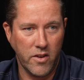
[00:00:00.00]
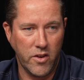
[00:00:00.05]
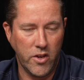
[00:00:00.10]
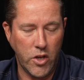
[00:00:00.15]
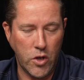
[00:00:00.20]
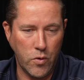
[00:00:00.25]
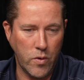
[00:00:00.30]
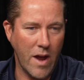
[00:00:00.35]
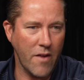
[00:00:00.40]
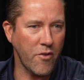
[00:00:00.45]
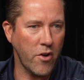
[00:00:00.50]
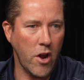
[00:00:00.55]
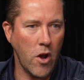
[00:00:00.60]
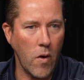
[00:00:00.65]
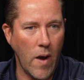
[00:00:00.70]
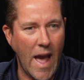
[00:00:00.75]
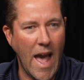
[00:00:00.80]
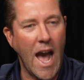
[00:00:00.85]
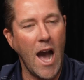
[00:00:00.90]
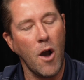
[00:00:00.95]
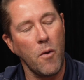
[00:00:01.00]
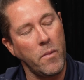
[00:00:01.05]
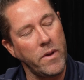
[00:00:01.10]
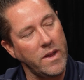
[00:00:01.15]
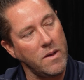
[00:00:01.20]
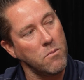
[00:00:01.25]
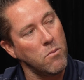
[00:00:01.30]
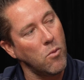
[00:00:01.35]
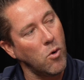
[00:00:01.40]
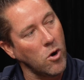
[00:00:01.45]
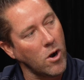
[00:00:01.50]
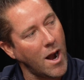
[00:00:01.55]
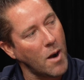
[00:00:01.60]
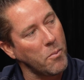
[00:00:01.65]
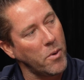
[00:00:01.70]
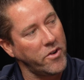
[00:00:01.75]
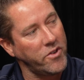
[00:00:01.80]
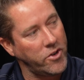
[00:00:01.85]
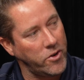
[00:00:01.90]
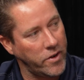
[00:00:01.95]
you never know how many more
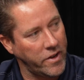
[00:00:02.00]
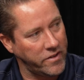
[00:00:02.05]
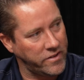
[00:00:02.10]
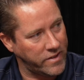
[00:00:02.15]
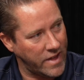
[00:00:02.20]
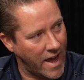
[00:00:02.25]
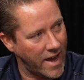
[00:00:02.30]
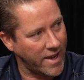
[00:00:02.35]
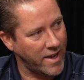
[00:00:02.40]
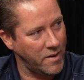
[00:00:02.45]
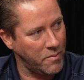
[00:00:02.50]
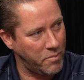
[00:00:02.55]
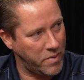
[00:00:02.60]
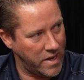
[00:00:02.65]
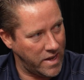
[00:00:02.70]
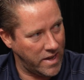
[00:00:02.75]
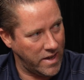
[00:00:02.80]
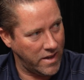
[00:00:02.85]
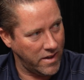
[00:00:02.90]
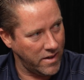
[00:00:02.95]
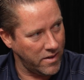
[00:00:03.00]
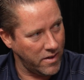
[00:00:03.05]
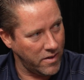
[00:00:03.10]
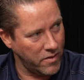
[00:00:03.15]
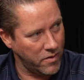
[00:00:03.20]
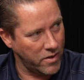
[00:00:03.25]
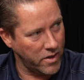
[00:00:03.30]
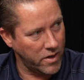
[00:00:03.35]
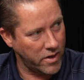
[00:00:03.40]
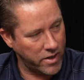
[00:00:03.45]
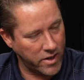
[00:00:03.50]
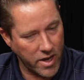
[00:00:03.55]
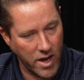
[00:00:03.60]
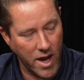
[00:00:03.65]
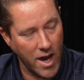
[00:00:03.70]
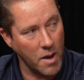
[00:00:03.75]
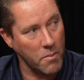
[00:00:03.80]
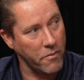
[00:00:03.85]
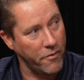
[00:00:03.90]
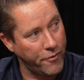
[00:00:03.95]
opportunities that could
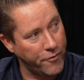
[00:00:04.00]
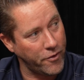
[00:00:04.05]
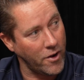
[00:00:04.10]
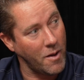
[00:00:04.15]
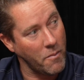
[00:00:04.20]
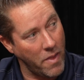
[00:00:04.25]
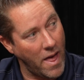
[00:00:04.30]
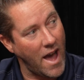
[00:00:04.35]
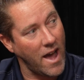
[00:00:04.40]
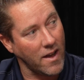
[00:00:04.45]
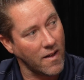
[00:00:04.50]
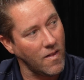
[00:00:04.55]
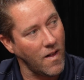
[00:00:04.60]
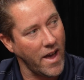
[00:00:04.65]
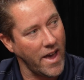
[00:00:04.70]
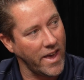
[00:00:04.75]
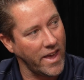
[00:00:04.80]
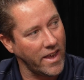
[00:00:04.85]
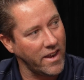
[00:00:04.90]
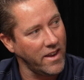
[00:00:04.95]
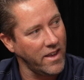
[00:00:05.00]
come from that client.